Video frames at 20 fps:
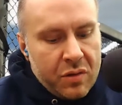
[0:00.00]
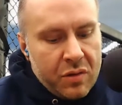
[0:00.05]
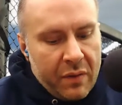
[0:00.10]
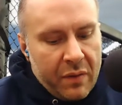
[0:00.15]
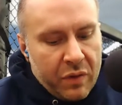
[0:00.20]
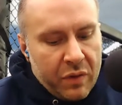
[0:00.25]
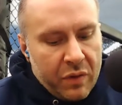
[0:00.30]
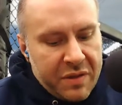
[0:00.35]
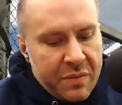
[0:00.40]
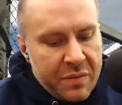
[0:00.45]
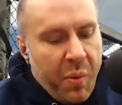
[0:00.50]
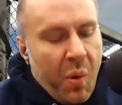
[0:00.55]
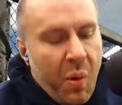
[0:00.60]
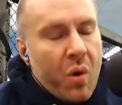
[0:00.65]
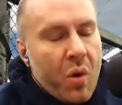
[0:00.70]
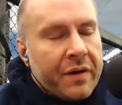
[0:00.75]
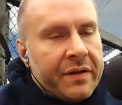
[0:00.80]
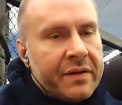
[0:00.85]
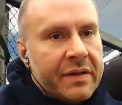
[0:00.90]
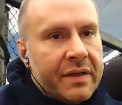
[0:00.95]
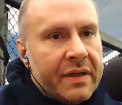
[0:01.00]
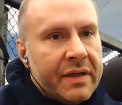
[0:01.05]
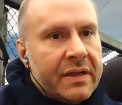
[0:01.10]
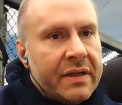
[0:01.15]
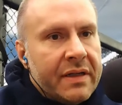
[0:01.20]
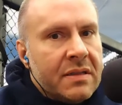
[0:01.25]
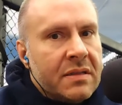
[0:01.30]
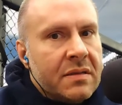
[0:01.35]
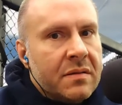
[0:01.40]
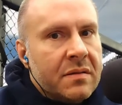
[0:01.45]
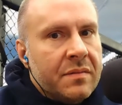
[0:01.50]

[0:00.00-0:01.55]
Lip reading: like what's important is